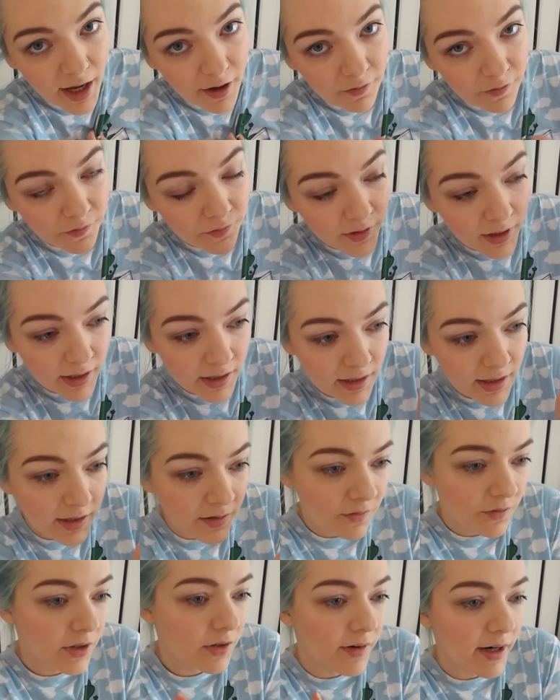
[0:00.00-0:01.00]
I've fitted it
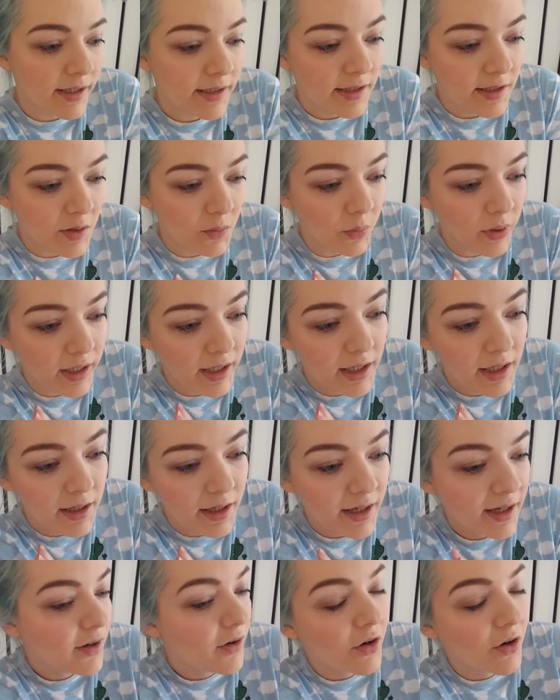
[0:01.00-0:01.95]
in for the rest of the week.